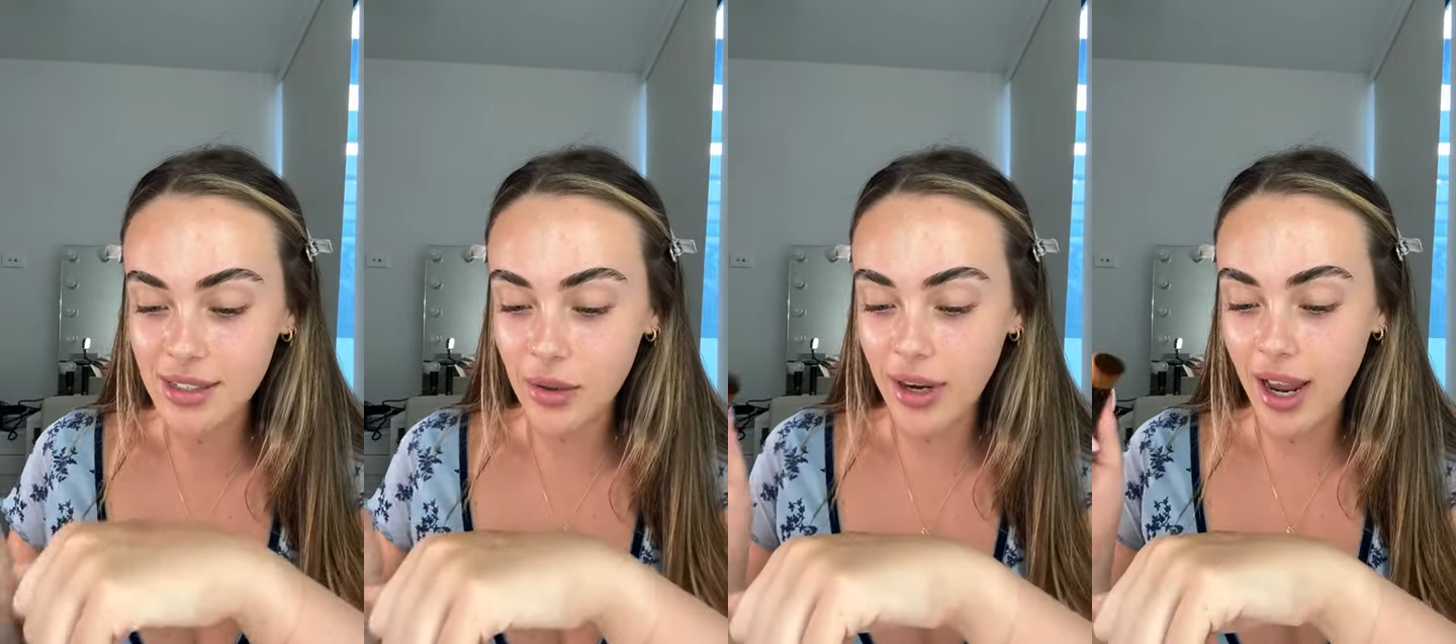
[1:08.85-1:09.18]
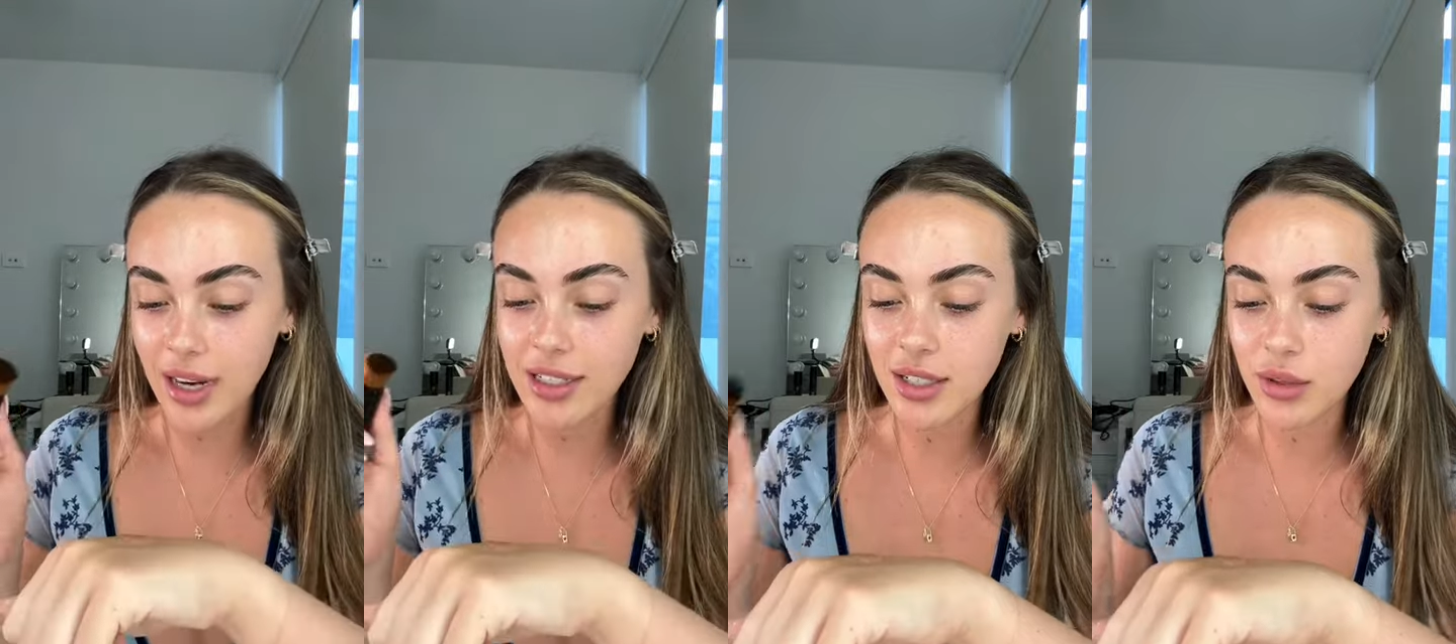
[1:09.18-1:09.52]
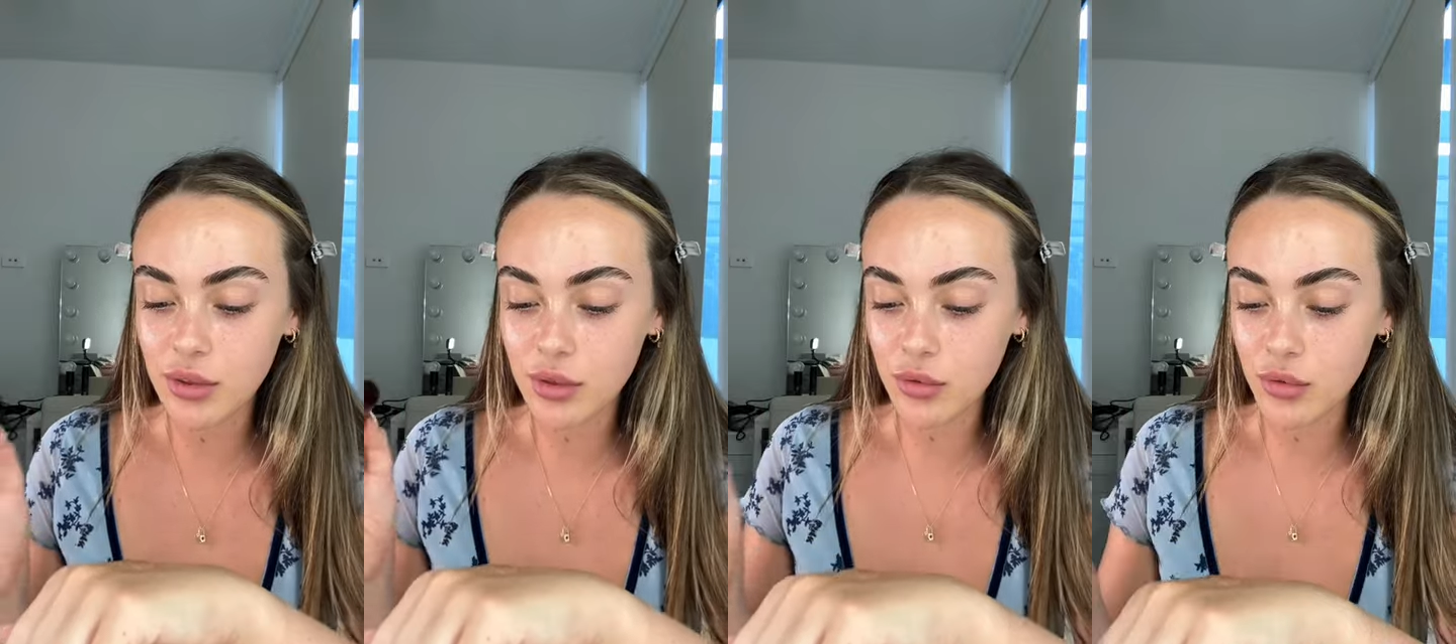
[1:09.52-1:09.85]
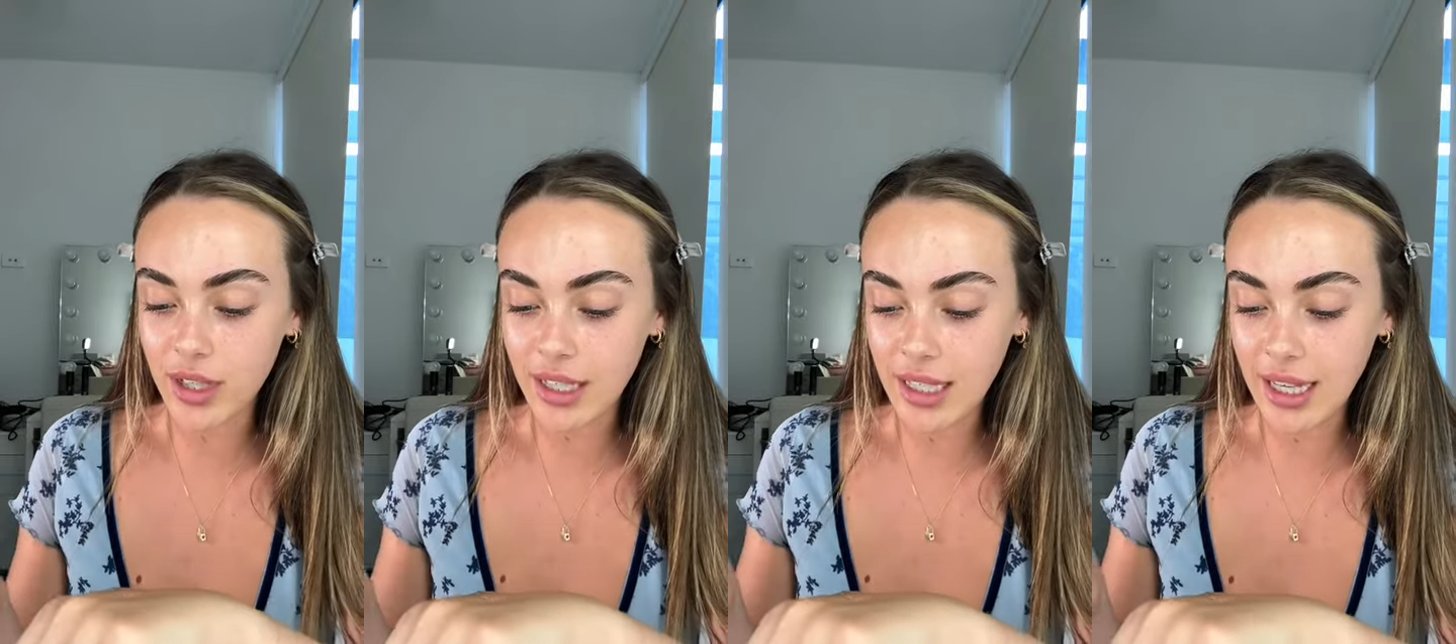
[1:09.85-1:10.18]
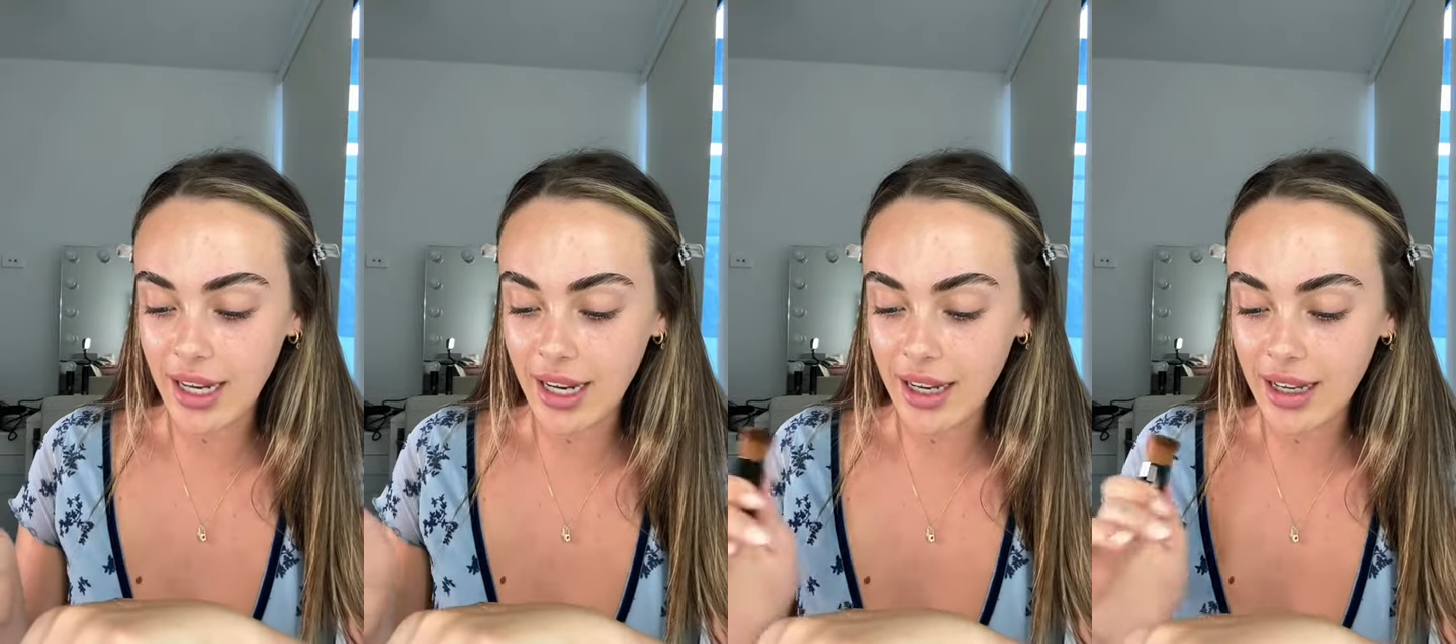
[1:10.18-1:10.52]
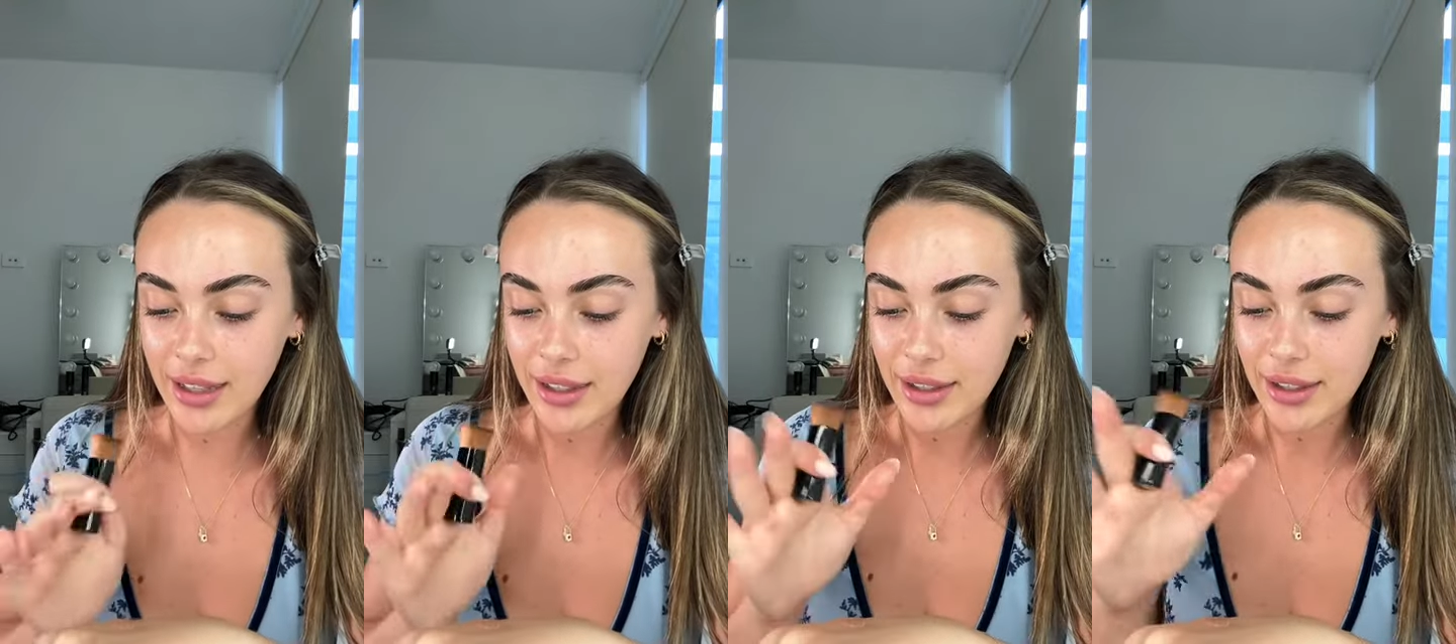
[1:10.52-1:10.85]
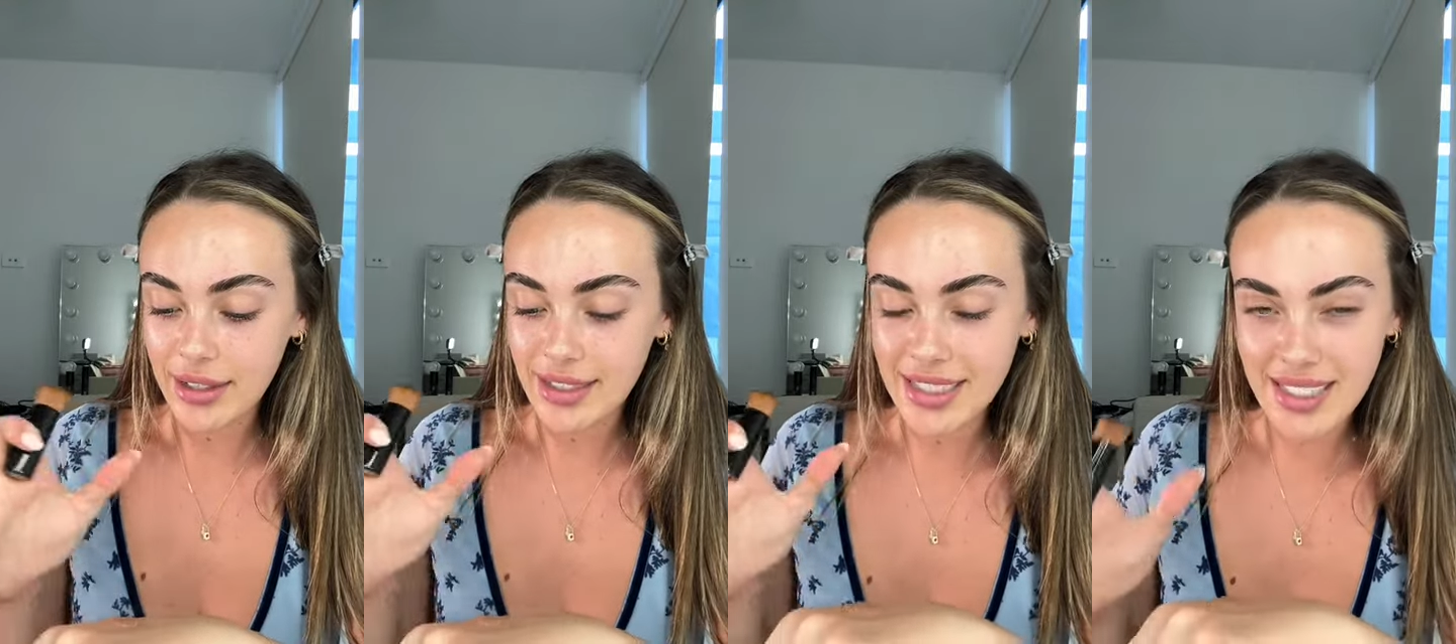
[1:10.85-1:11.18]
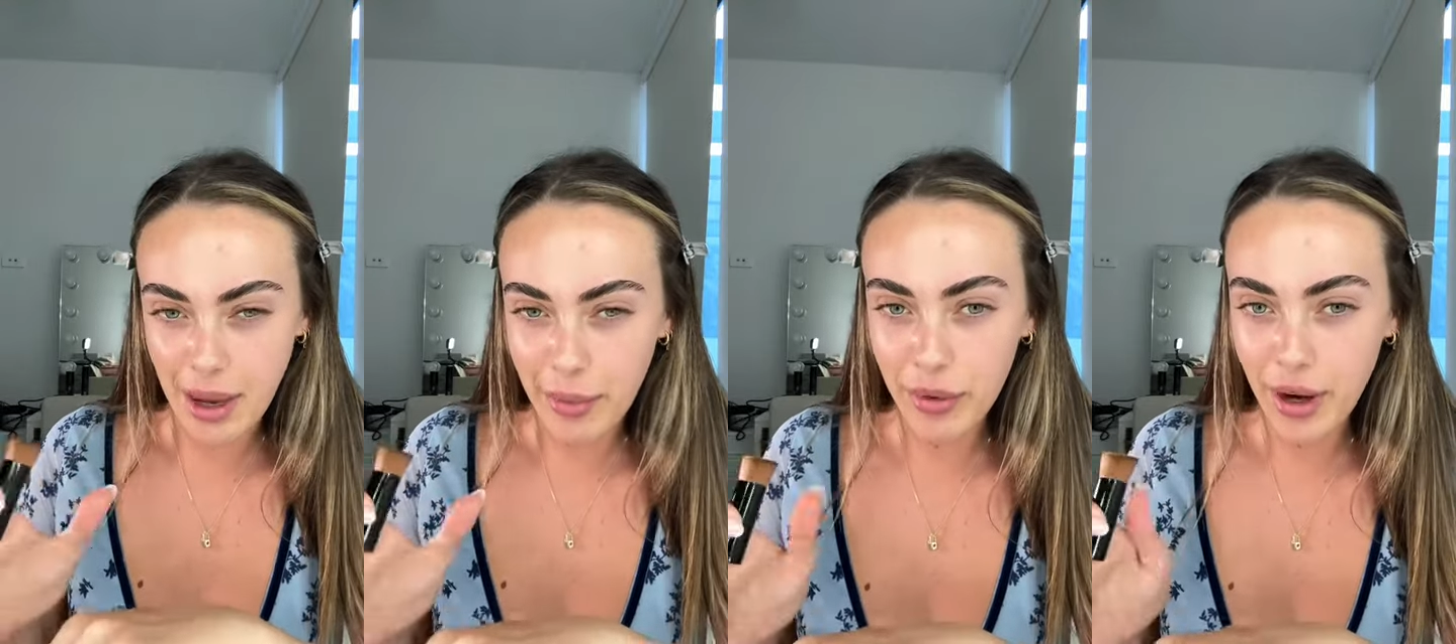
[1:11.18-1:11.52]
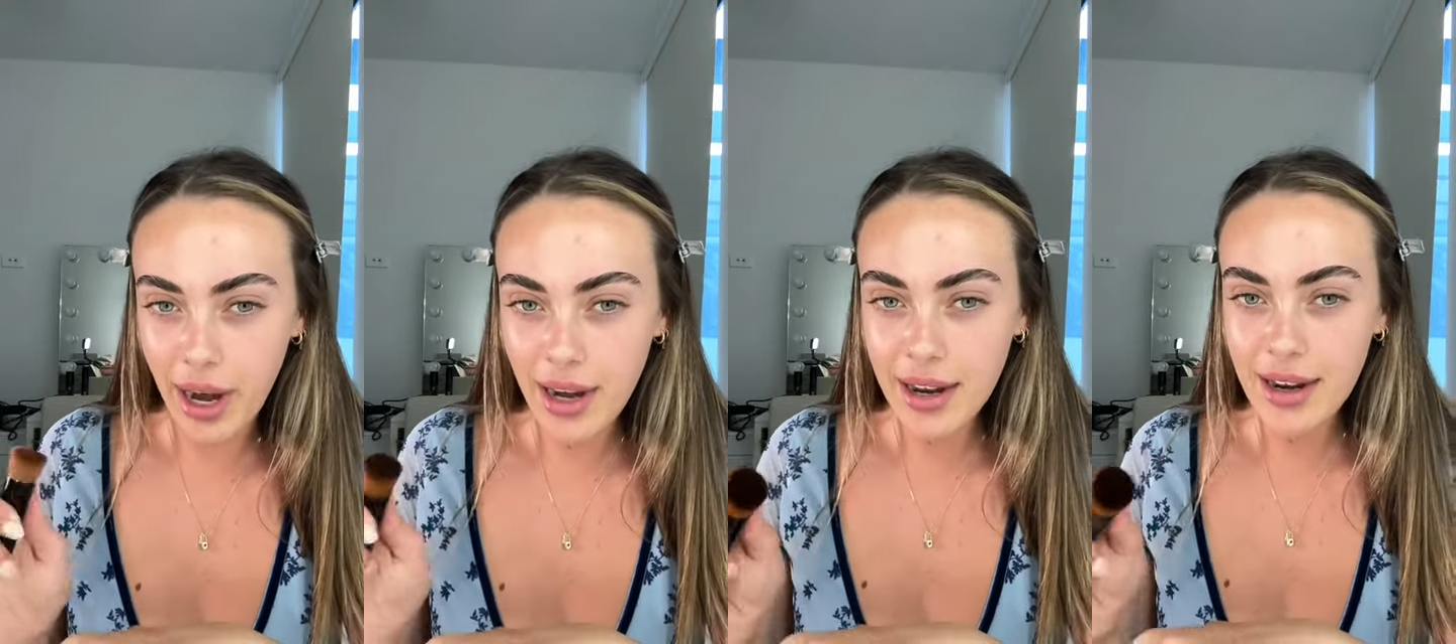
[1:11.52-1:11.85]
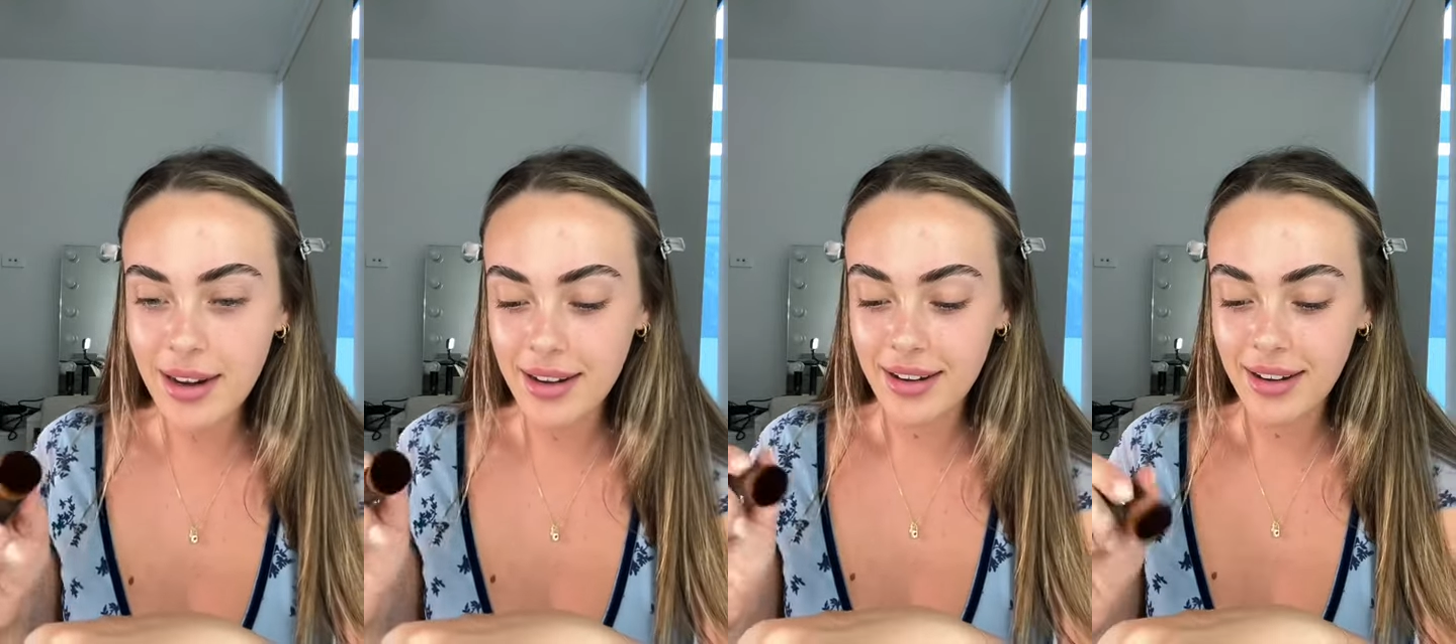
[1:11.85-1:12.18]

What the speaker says: so it actually looks really separated.